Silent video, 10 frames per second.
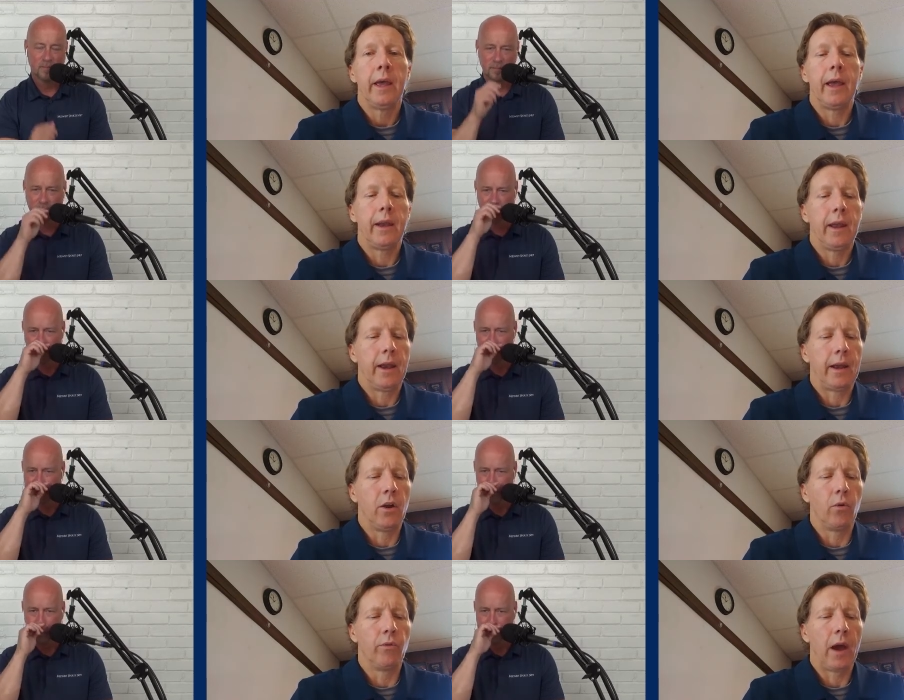Speaker 1: and, and I
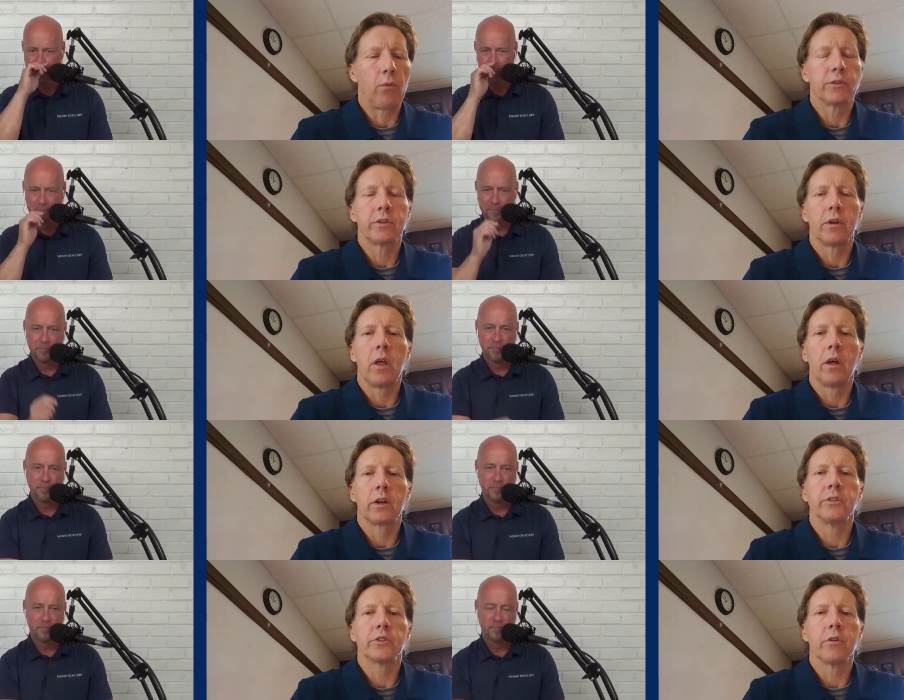know that was a,
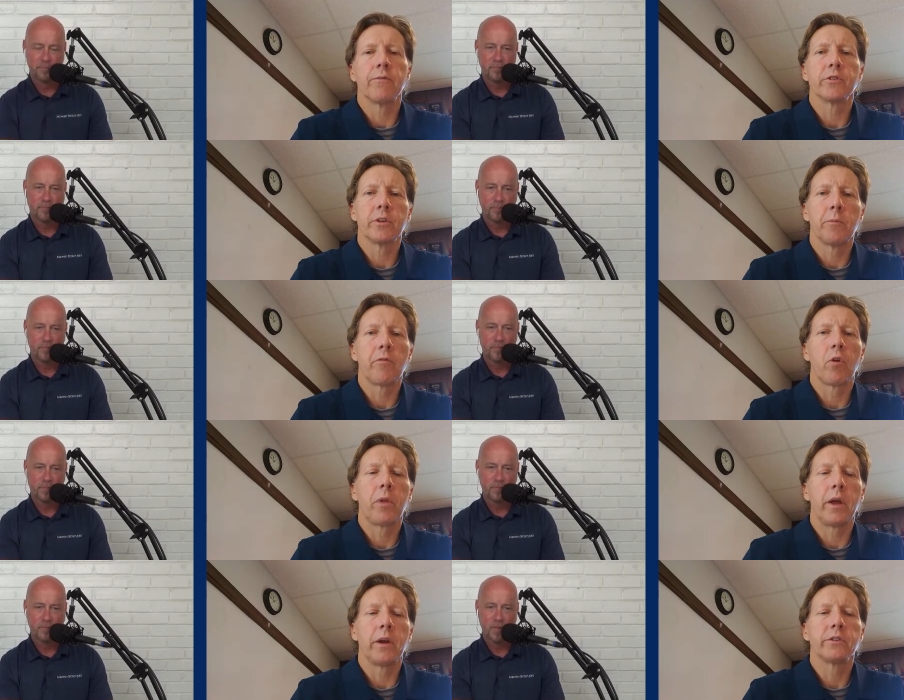a concern for some of our
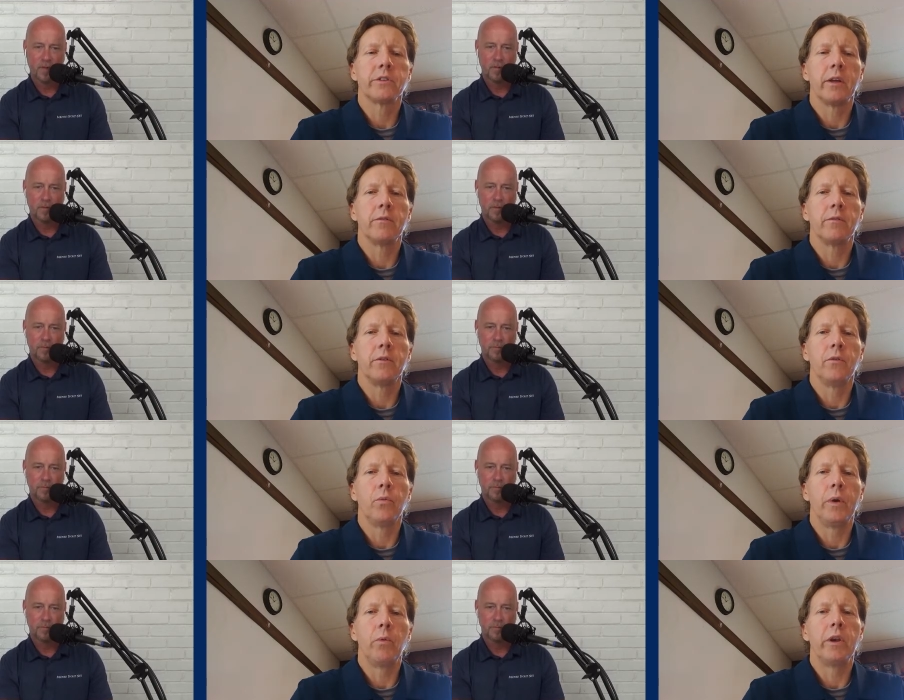players that
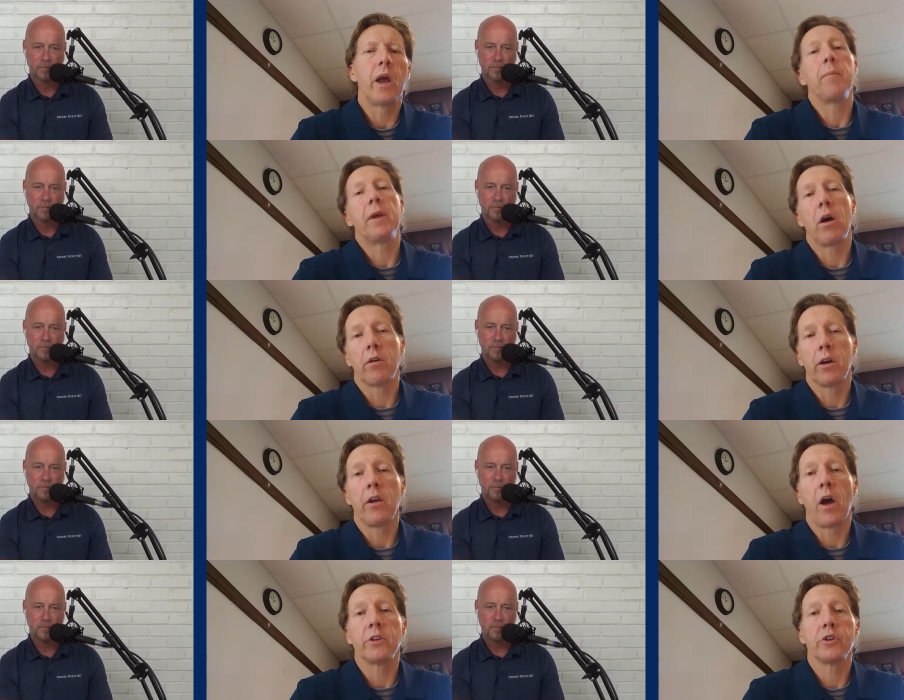we would not be honoring
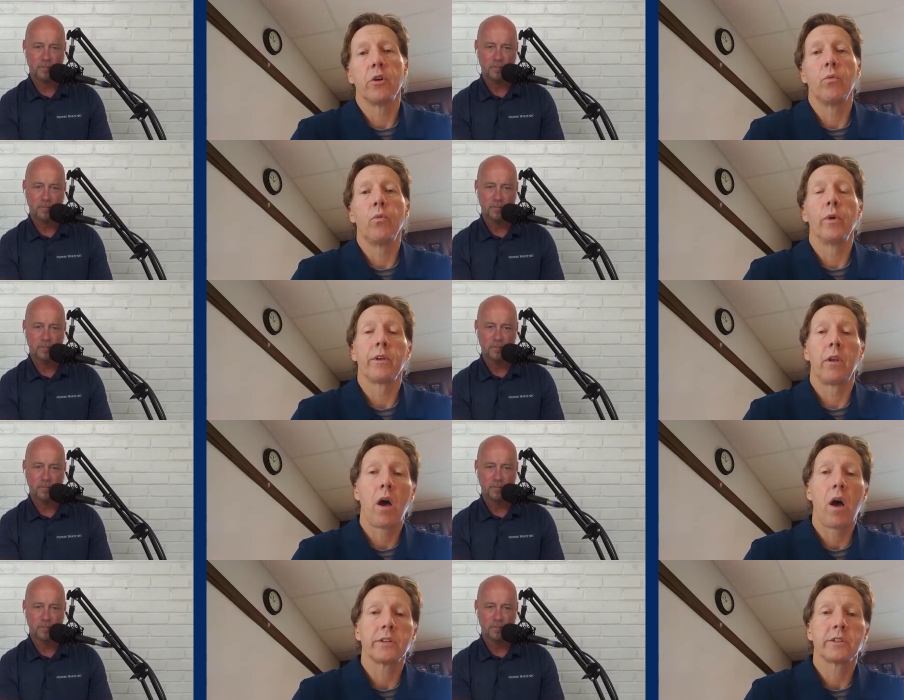Nacho with a
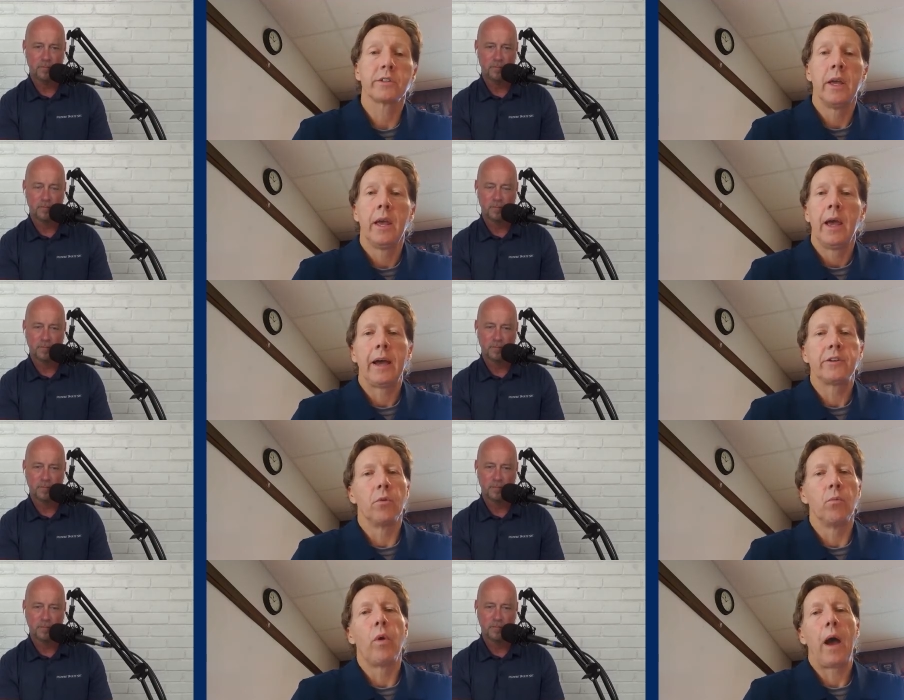loss. I
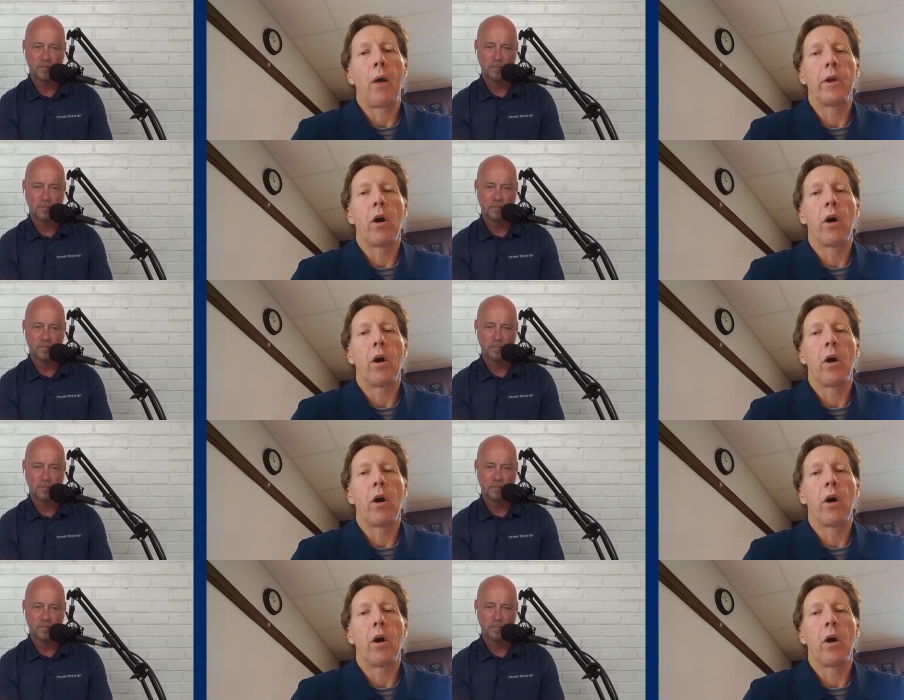told them how we